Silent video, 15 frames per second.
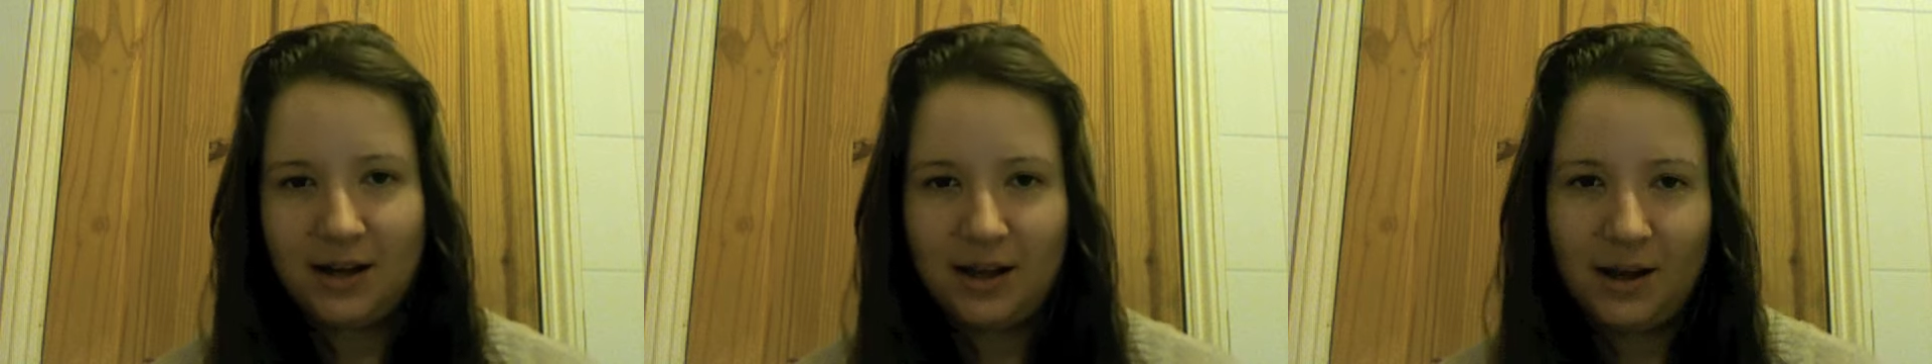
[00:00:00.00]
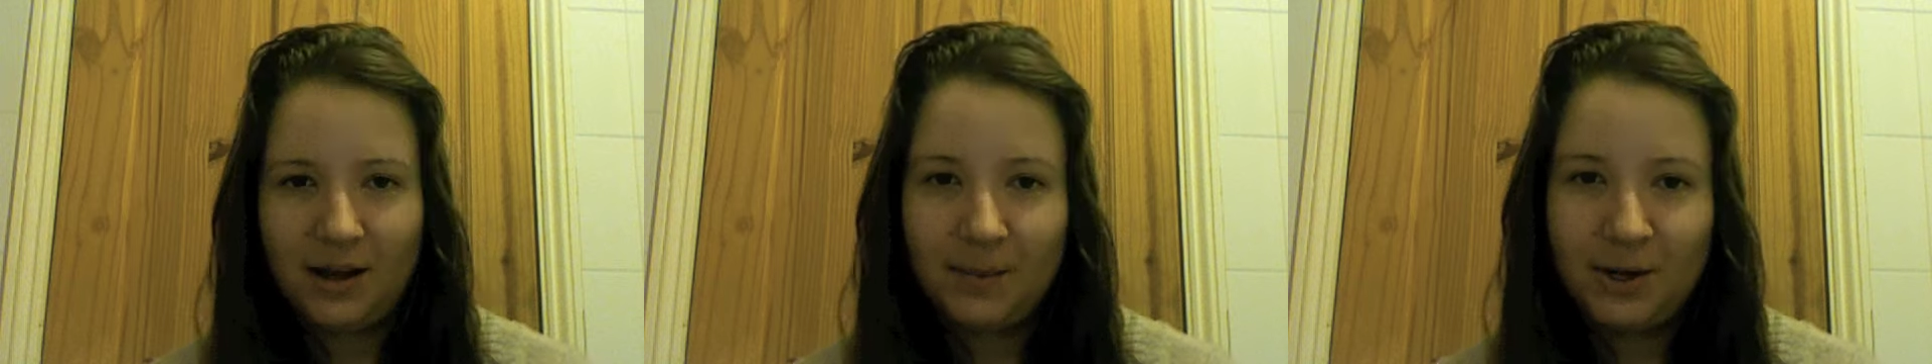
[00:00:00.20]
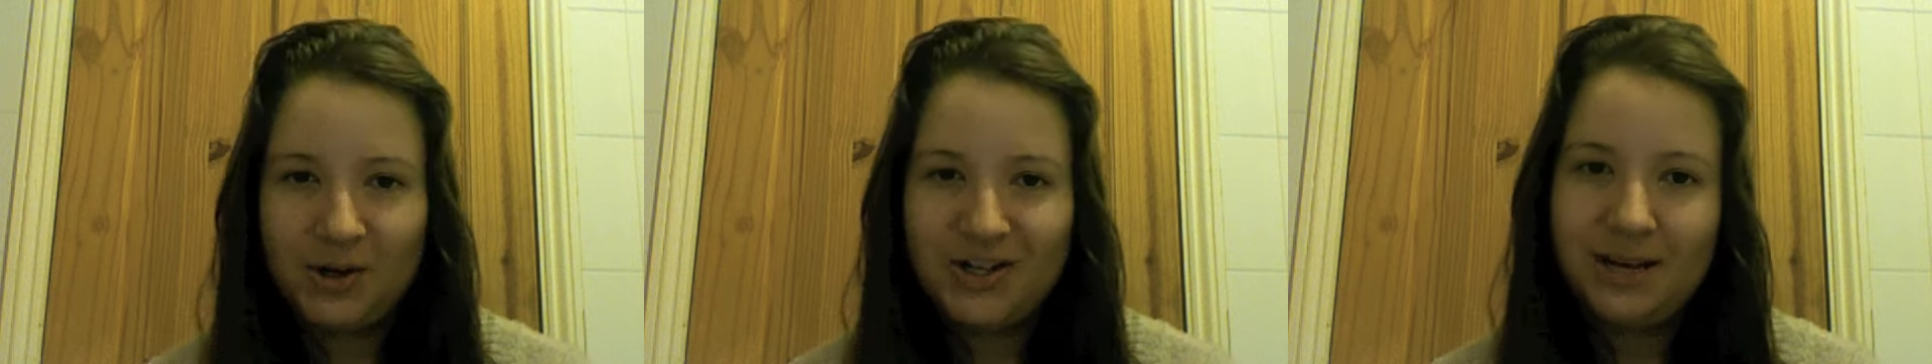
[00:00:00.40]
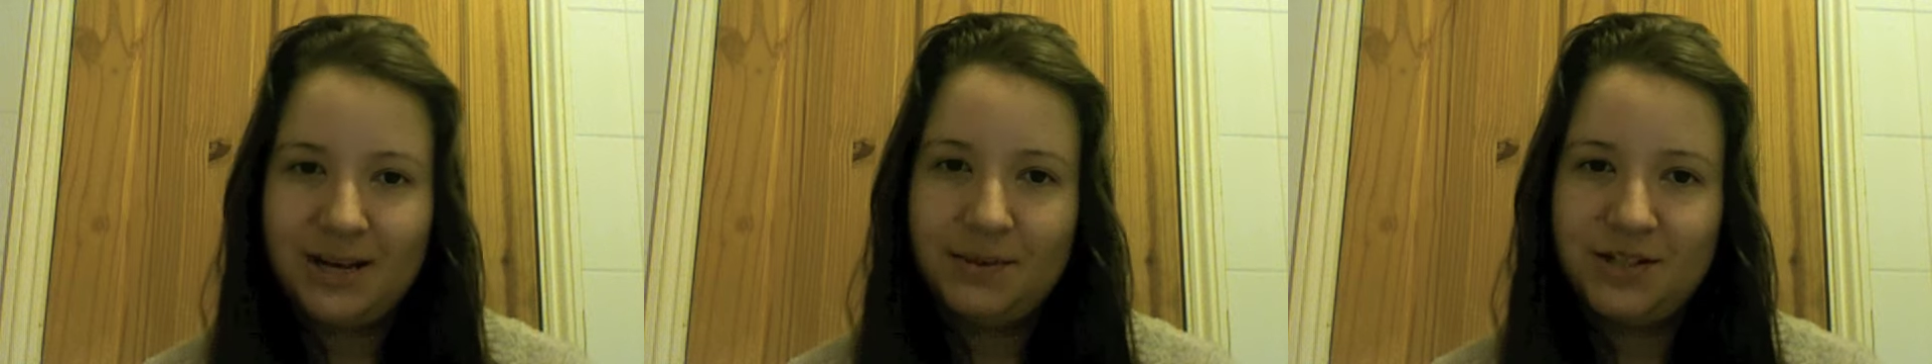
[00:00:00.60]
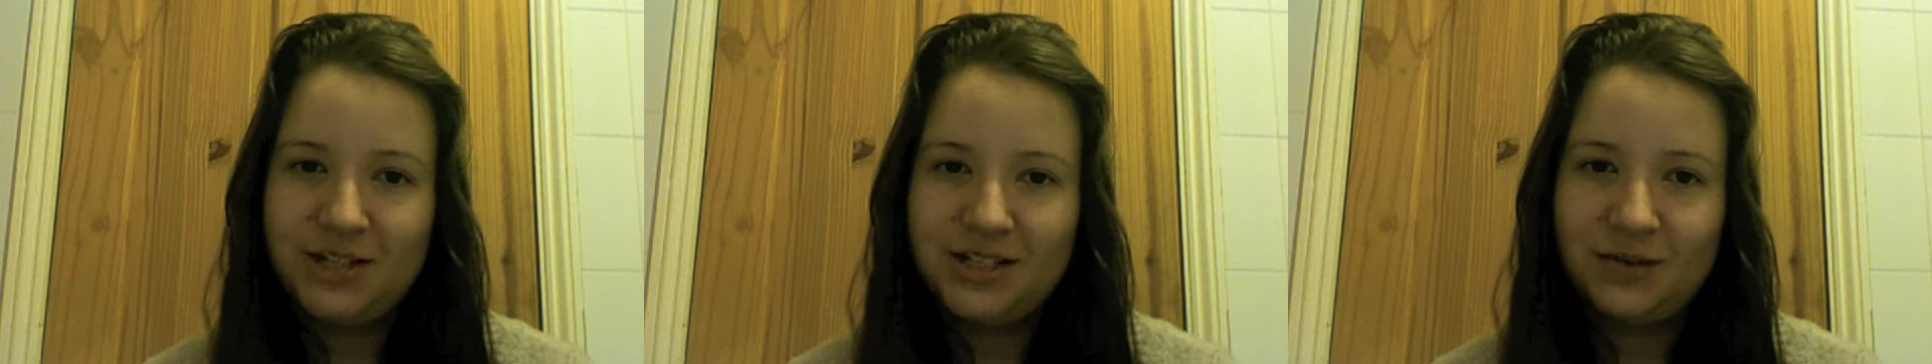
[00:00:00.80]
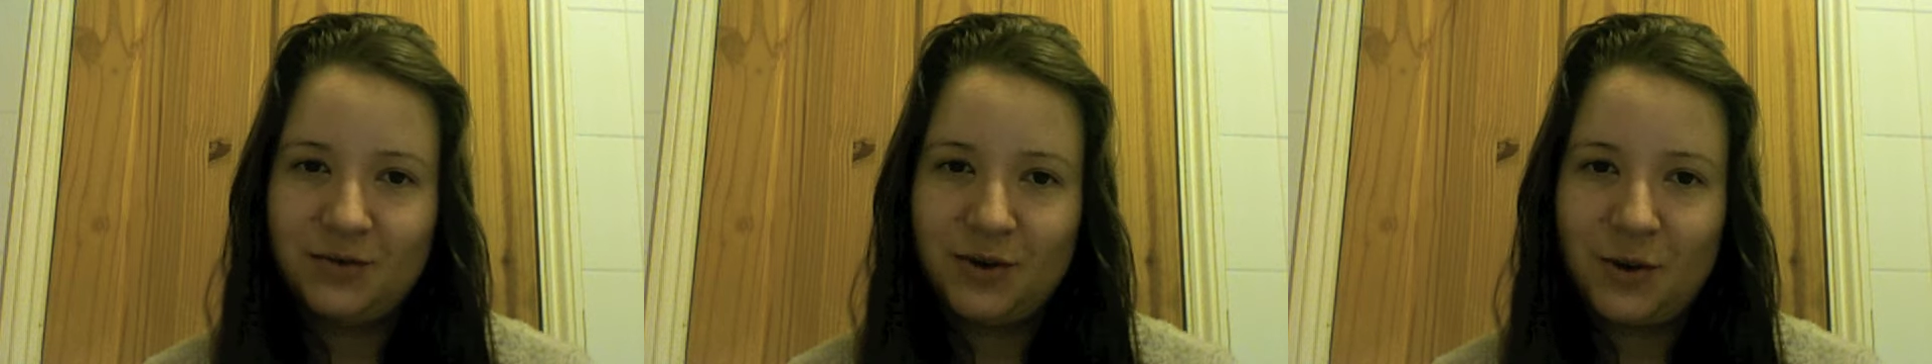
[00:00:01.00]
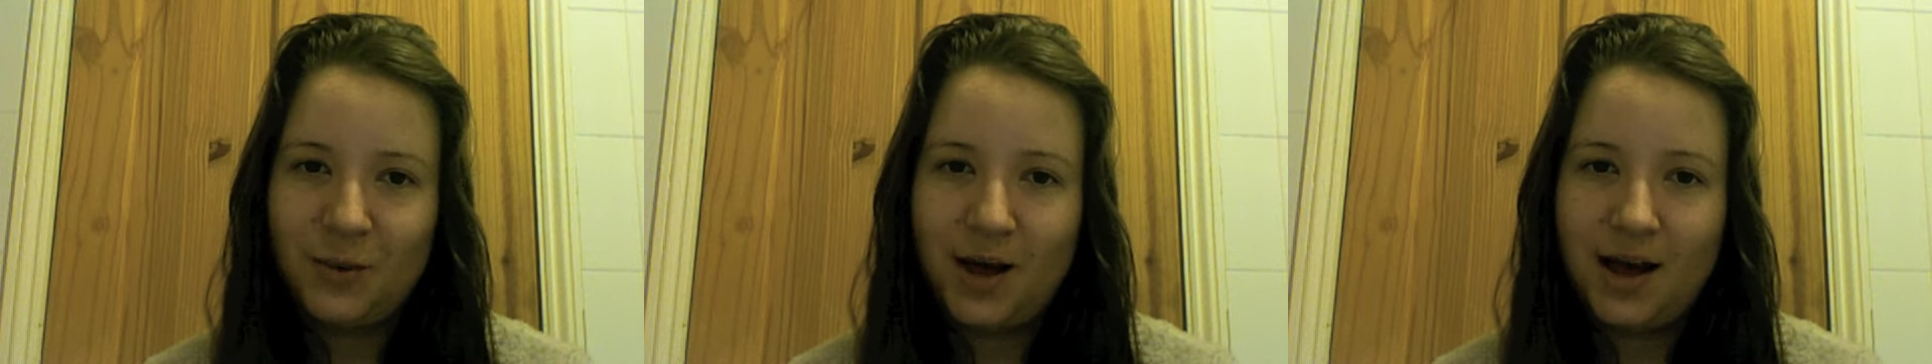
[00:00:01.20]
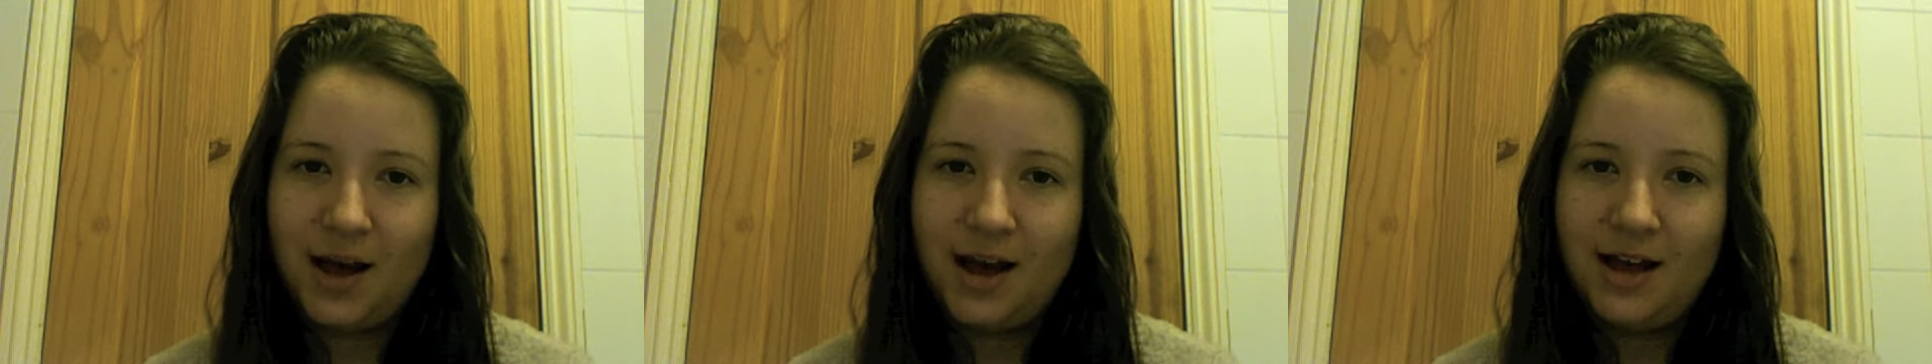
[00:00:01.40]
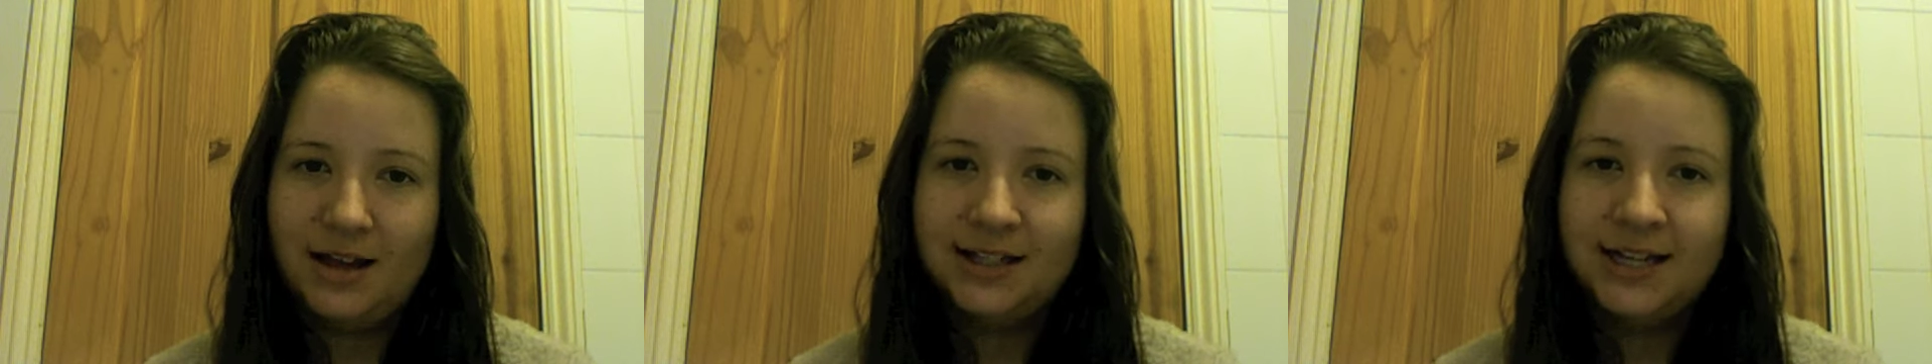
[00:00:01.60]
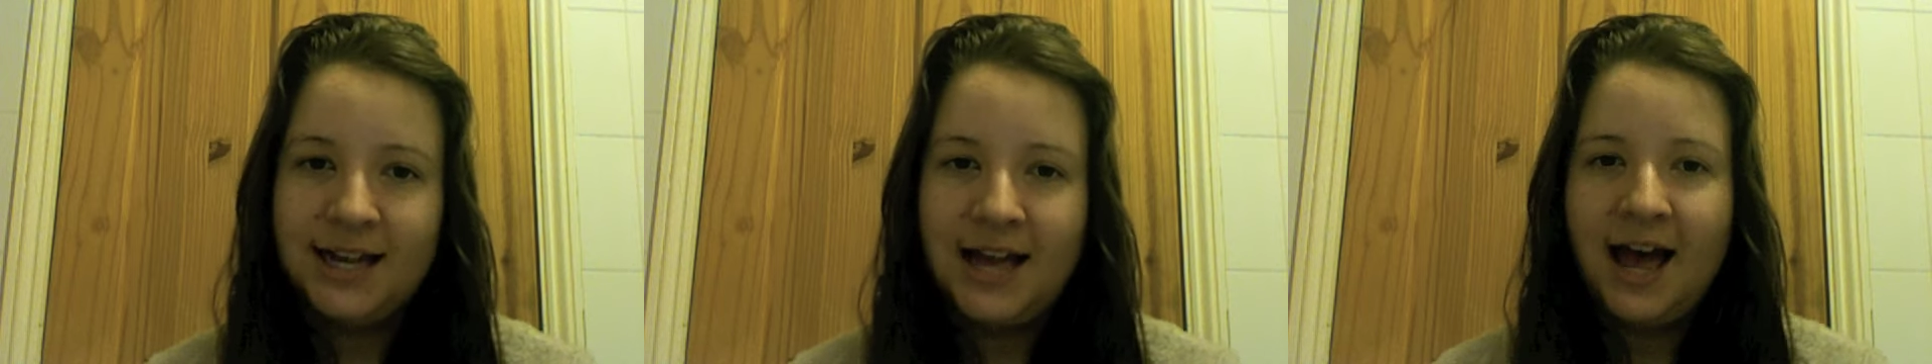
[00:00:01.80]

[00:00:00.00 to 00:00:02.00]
upload images of your work,